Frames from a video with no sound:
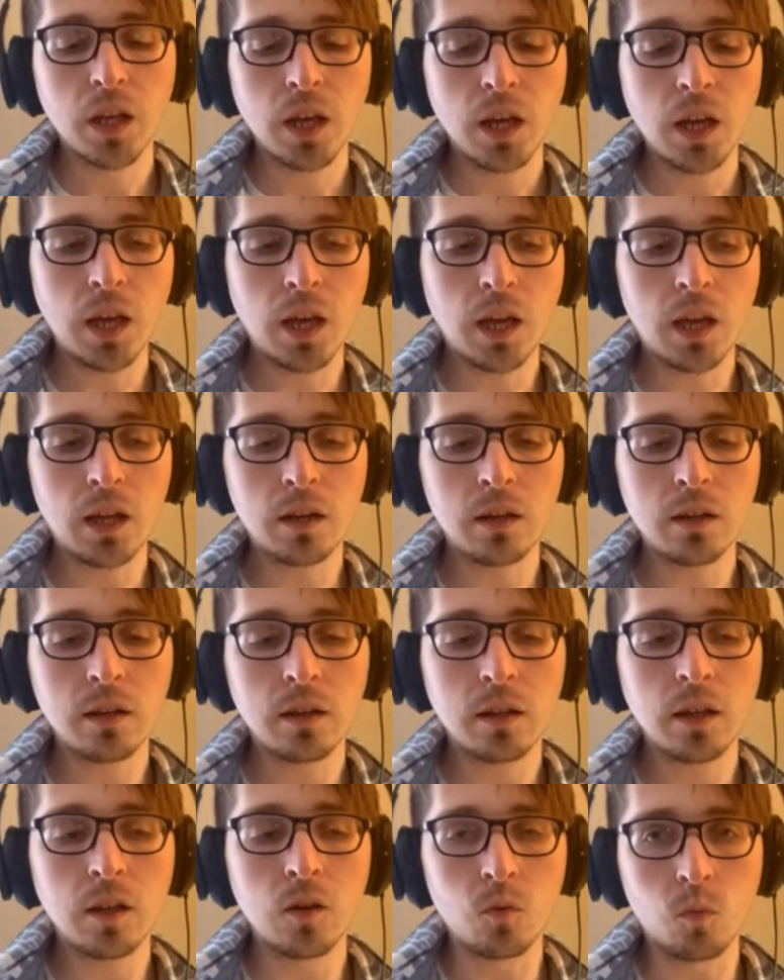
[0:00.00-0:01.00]

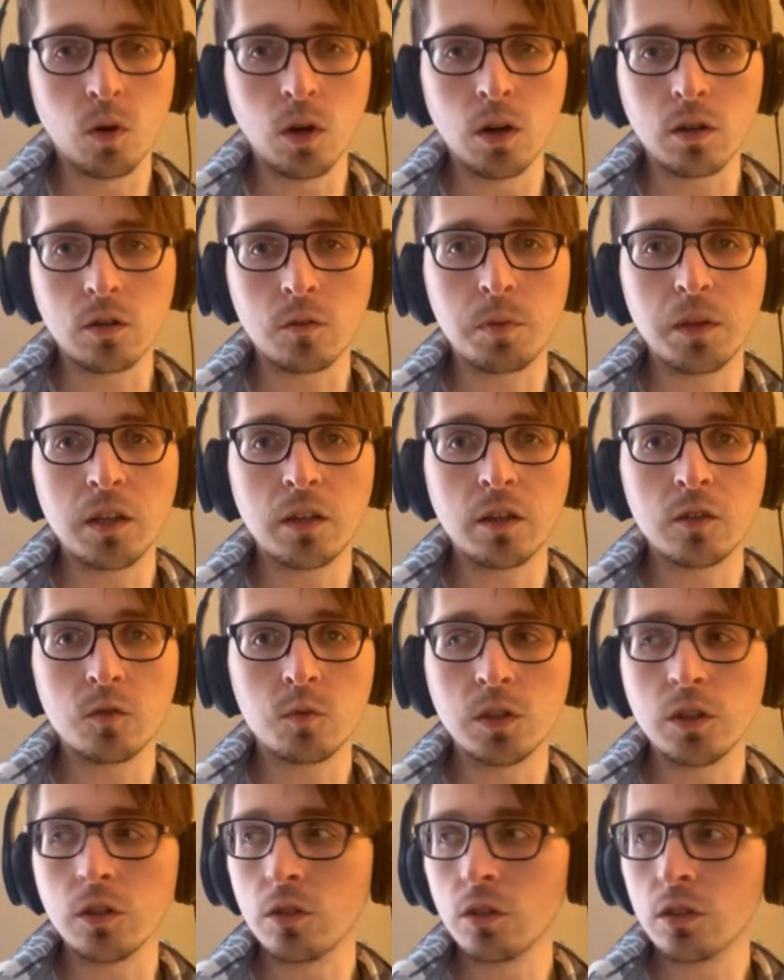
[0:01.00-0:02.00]
And it worked, because
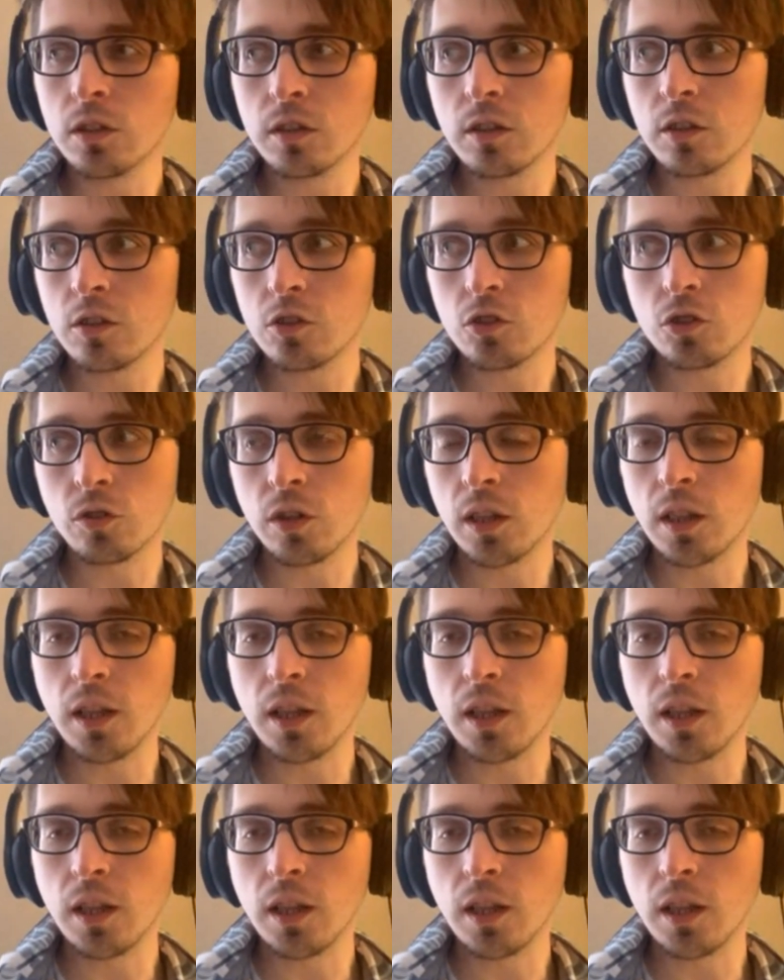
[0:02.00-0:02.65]
when you looked at the Detroit